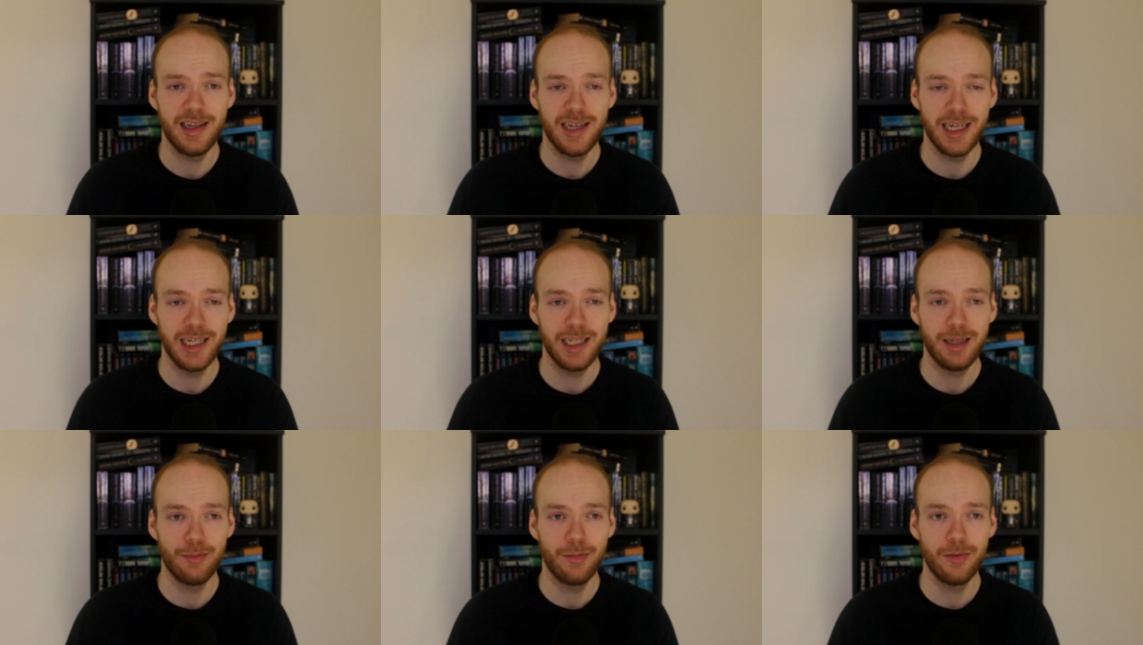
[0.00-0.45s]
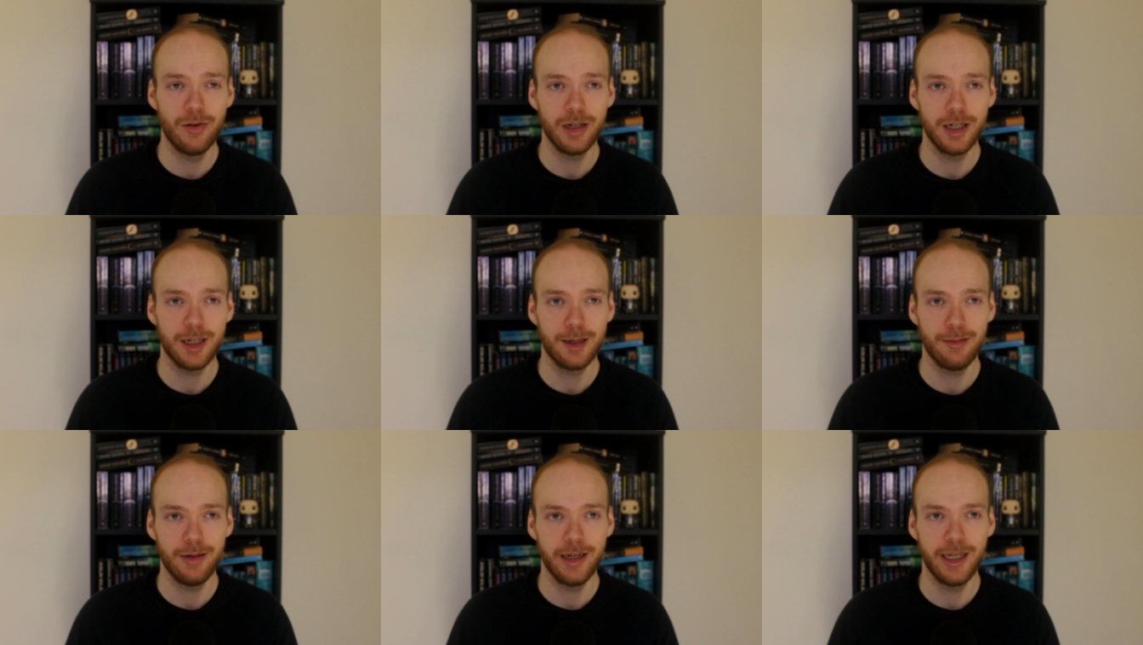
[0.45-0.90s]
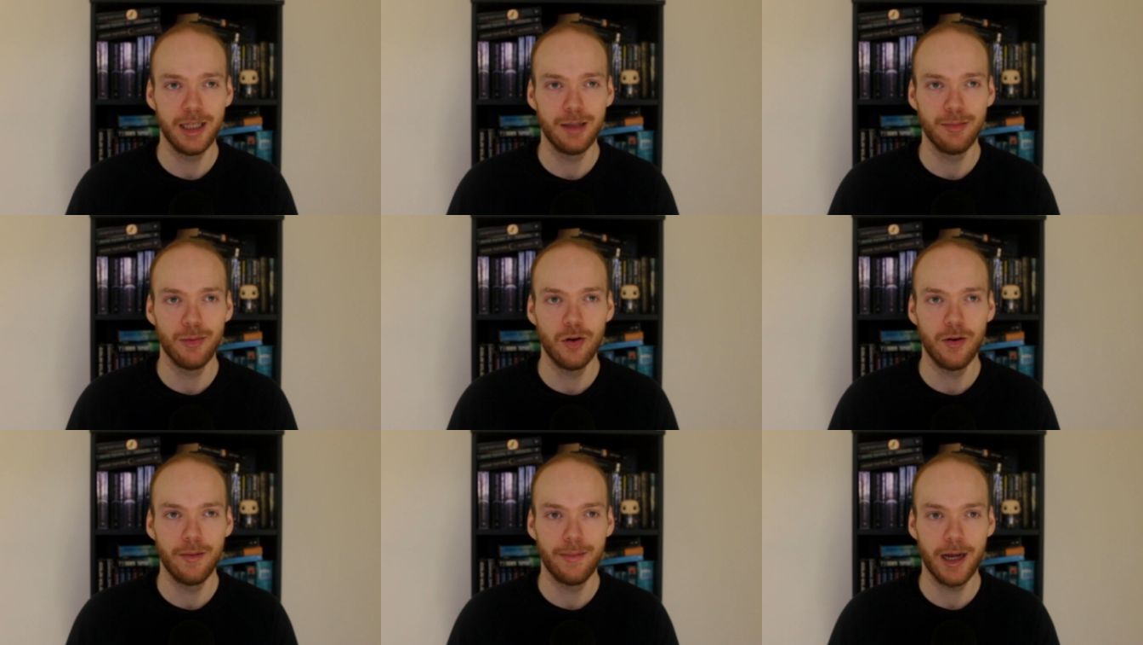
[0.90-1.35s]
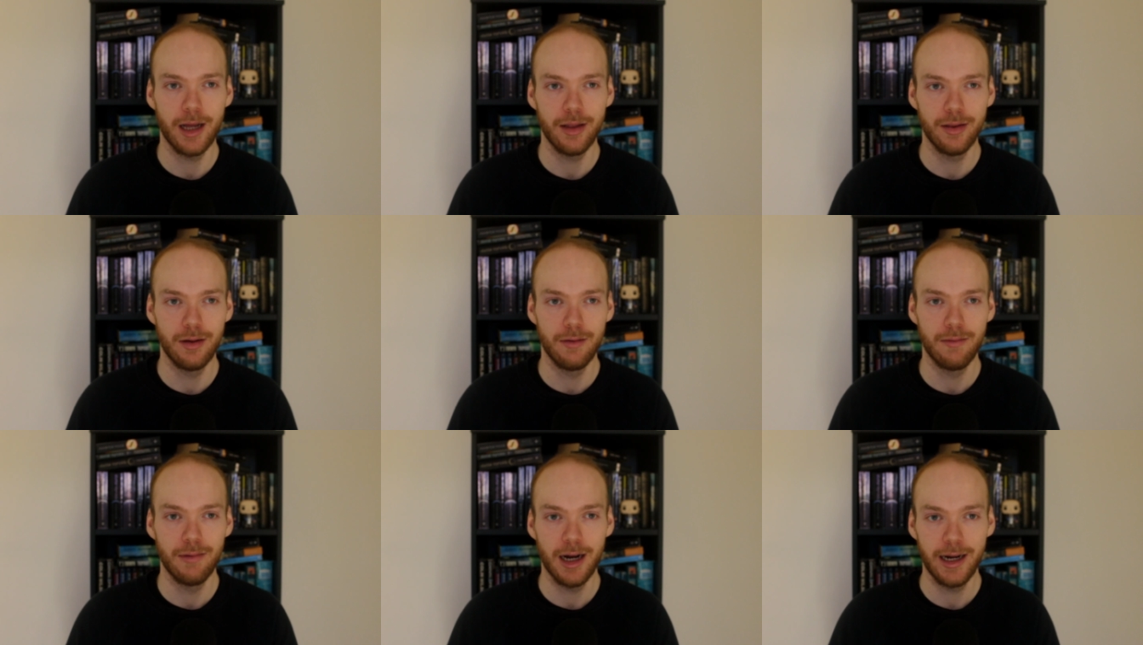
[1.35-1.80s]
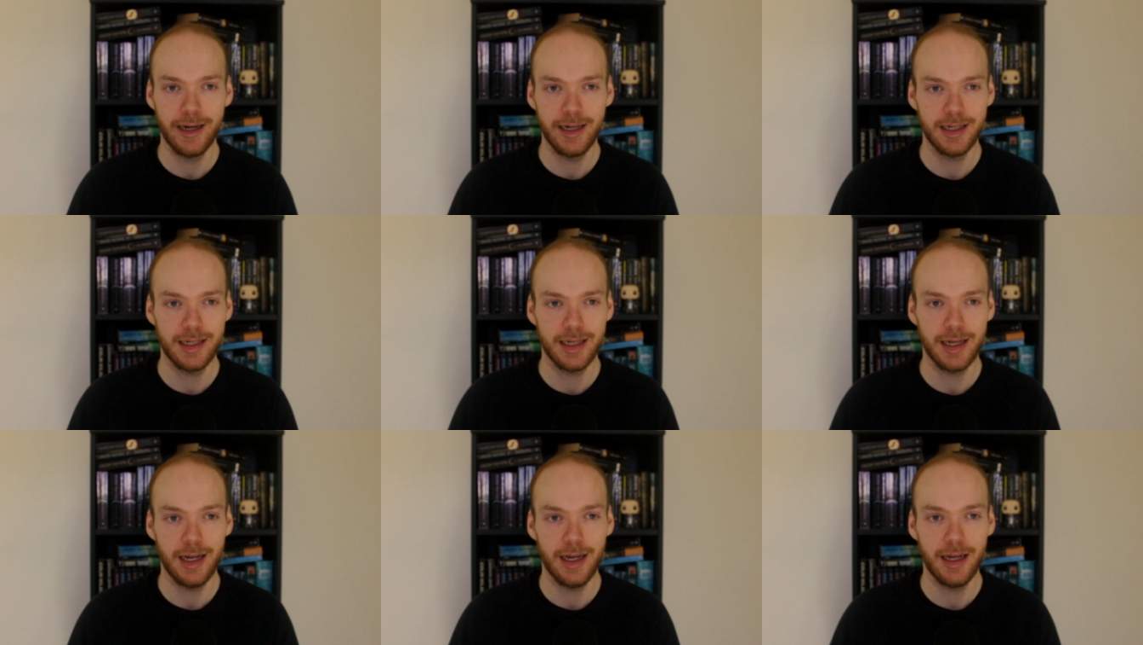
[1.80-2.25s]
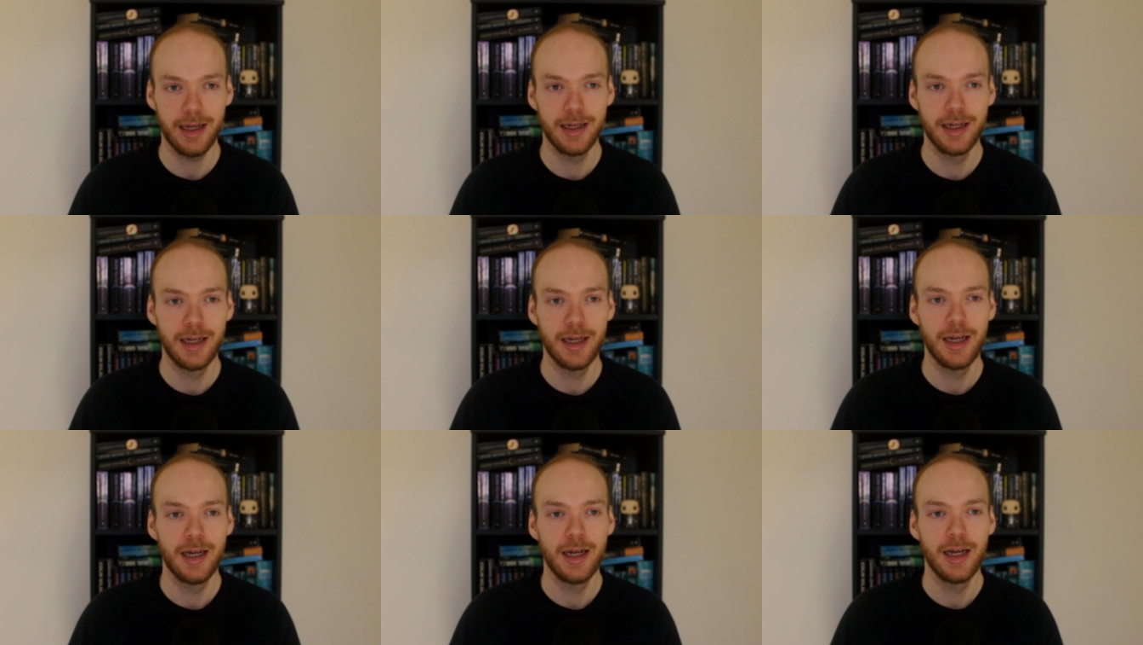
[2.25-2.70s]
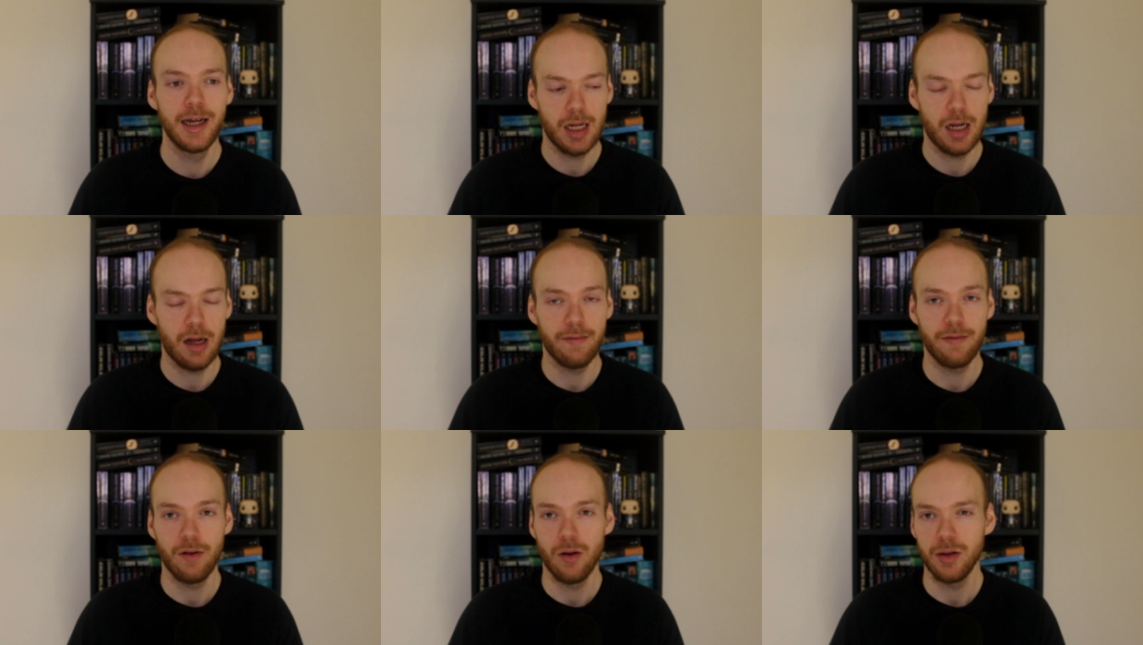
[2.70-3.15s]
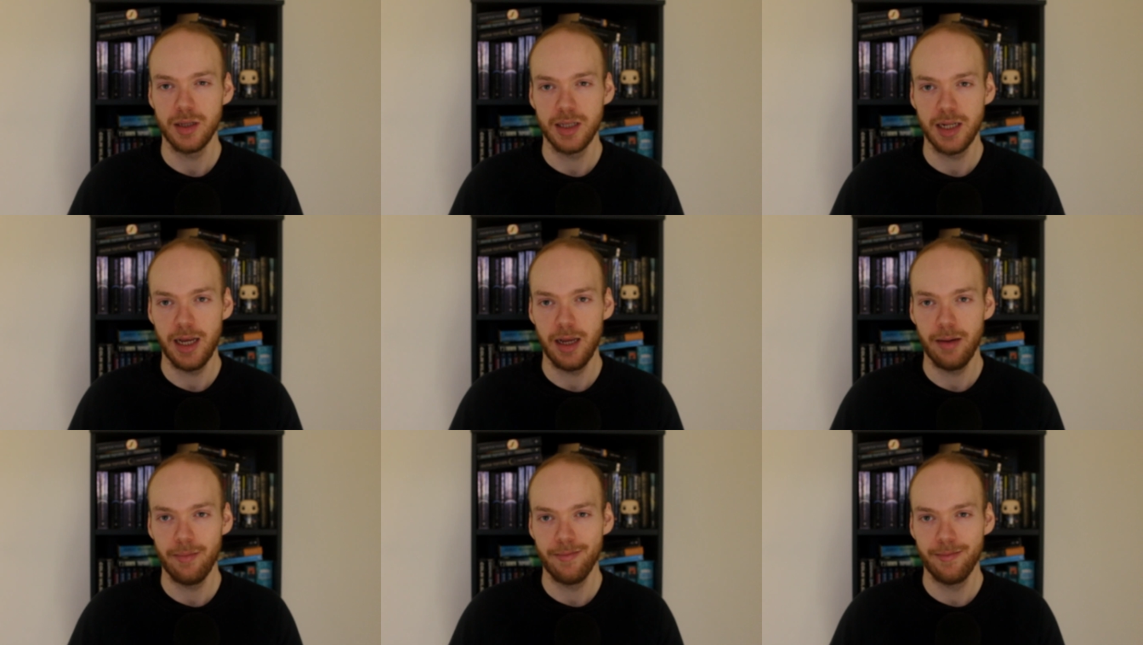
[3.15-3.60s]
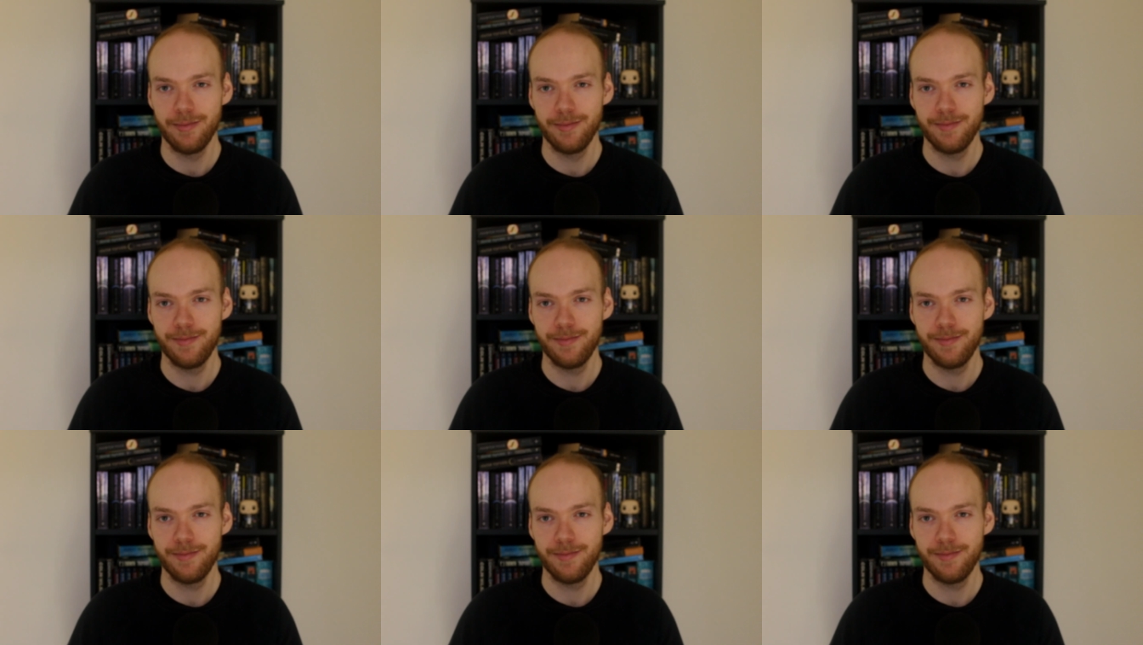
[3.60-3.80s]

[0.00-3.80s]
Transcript: It's more about the writer. I forgot his name.